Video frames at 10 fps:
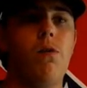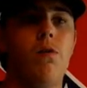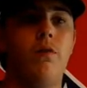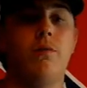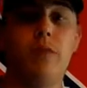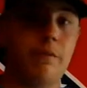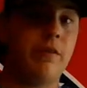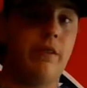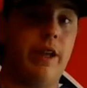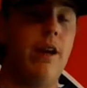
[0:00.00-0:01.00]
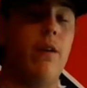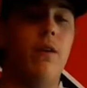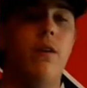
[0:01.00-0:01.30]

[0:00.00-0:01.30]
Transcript: Sometimes even now.